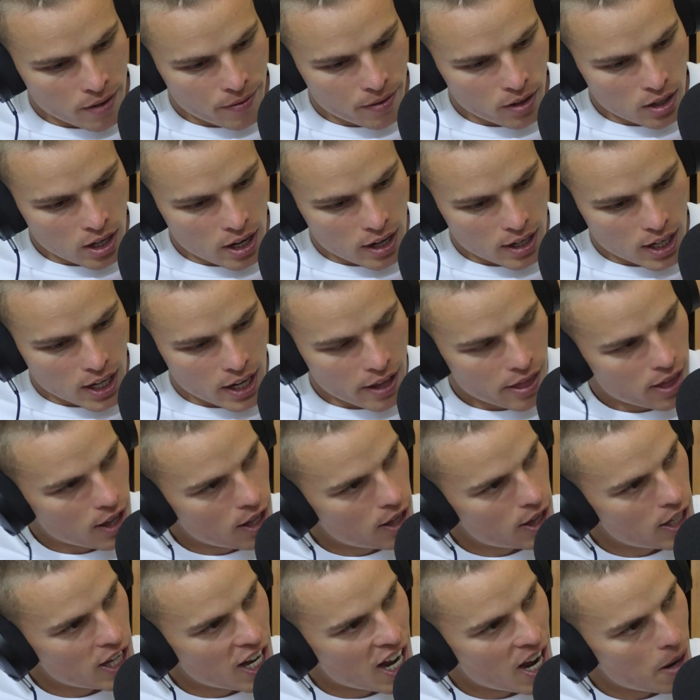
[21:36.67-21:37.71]
I
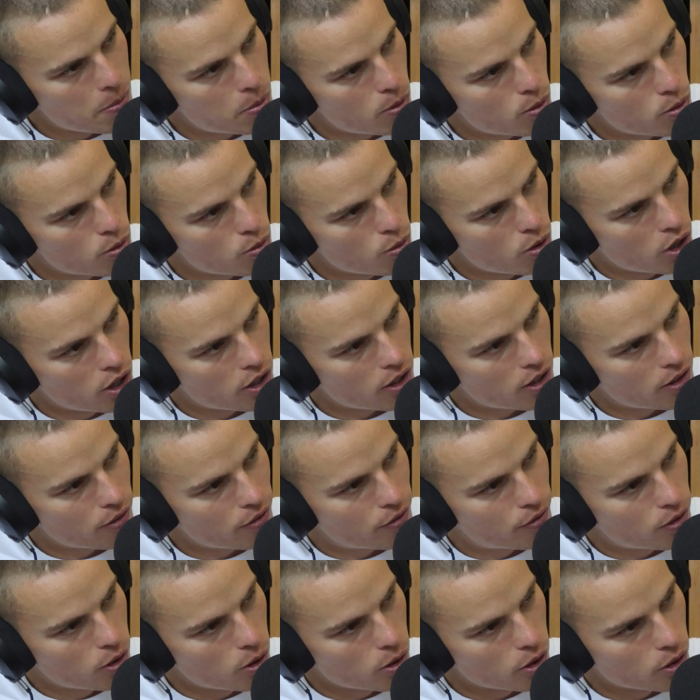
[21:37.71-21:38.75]
think the apple's
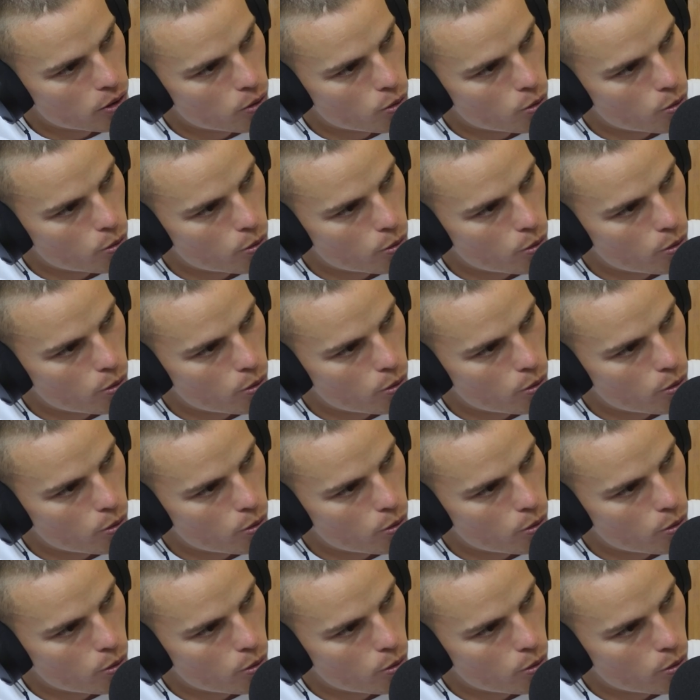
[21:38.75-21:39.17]
fallen